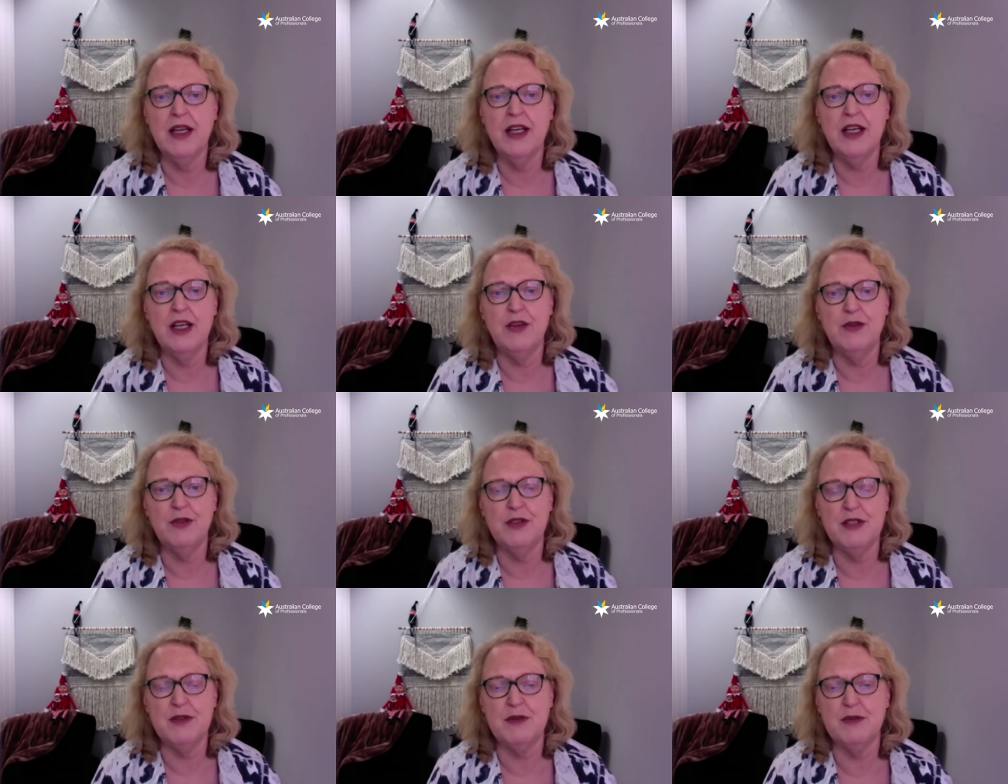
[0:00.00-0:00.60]

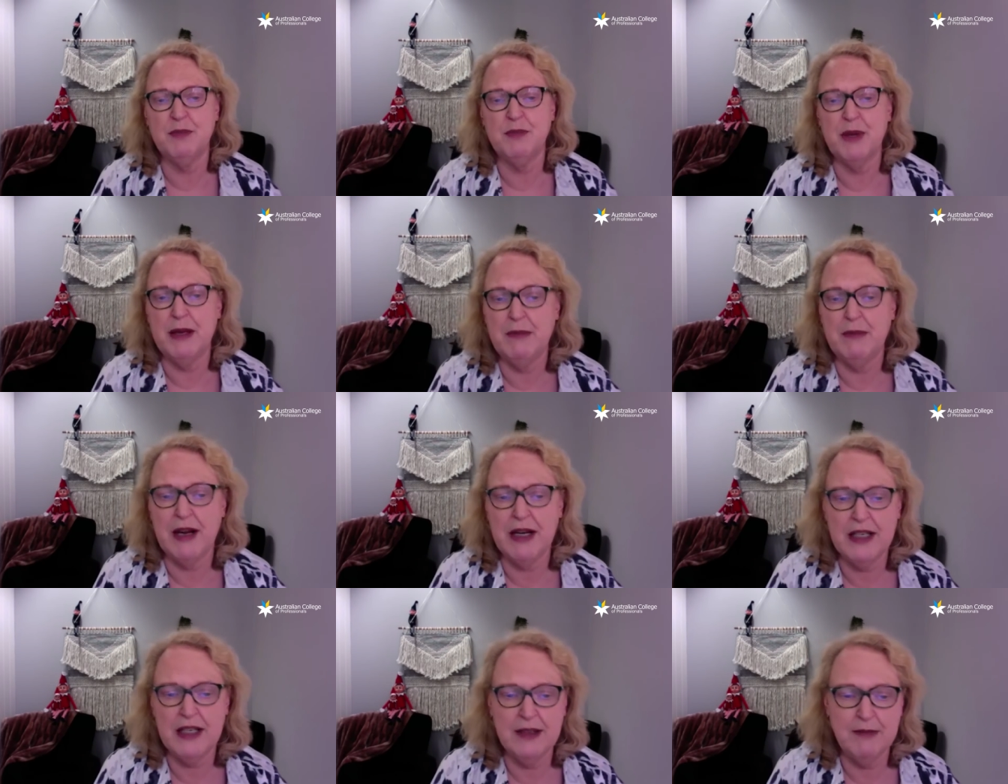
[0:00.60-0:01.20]
if it's being
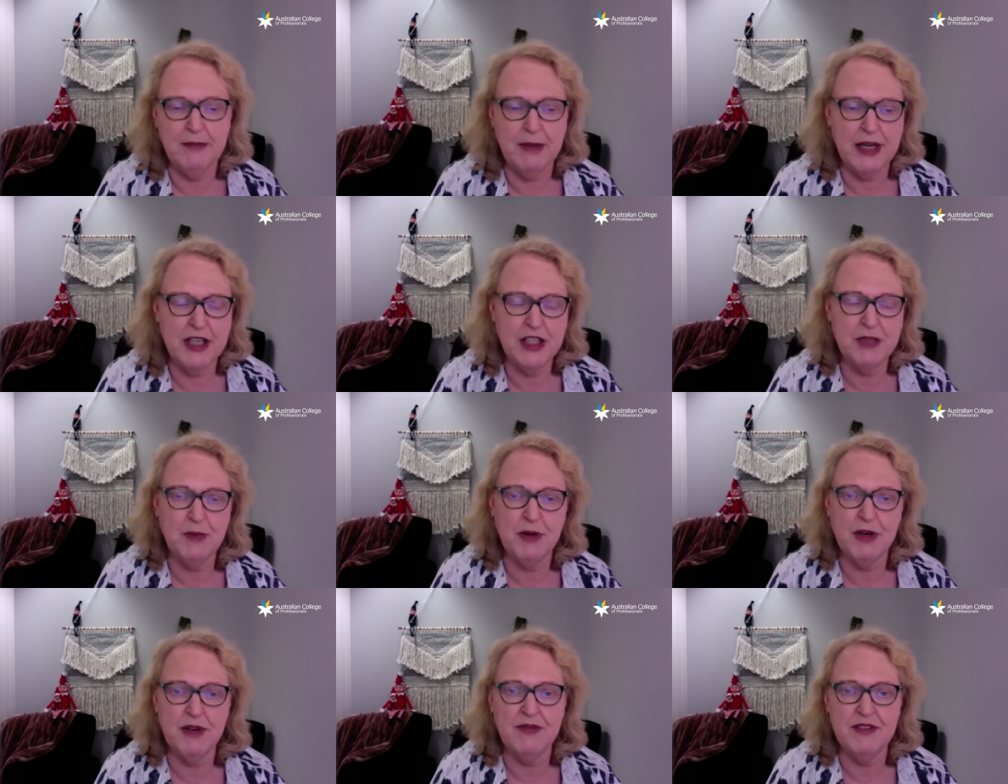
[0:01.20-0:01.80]

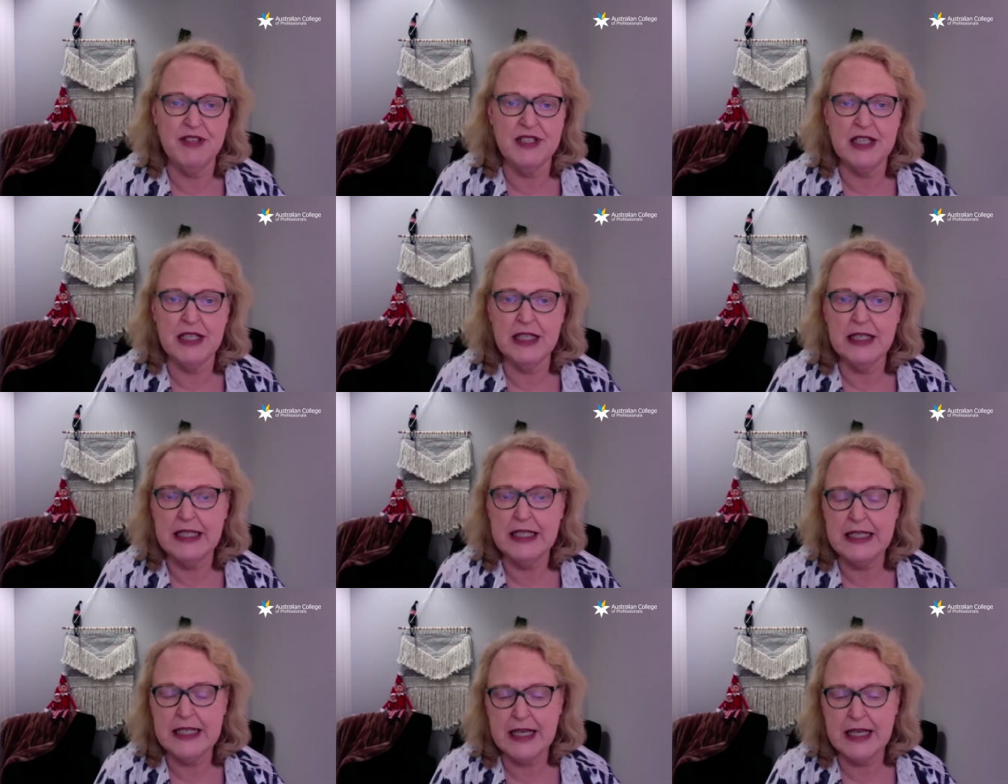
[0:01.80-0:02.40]
managed by a
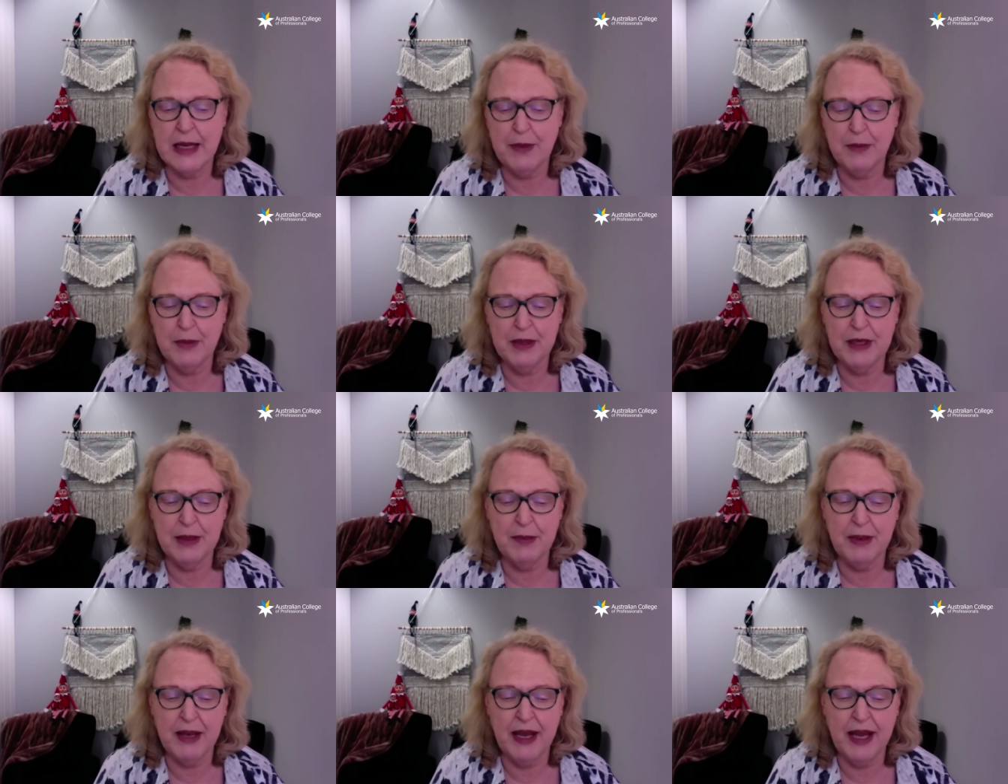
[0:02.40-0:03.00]
facilities
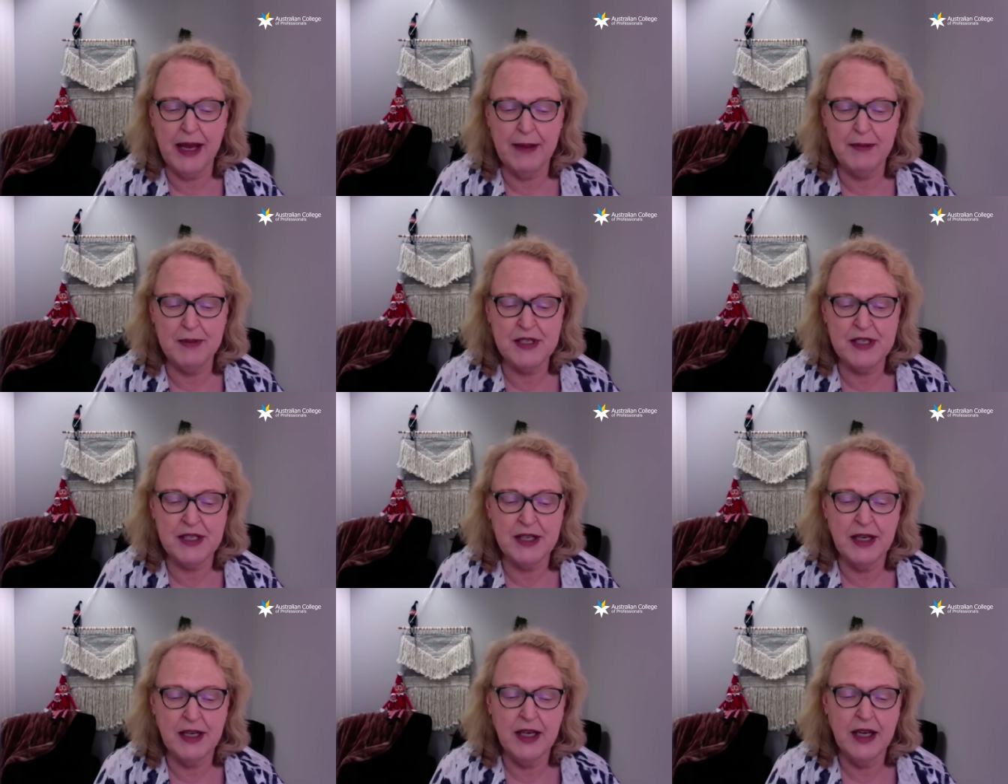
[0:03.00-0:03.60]
company perhaps.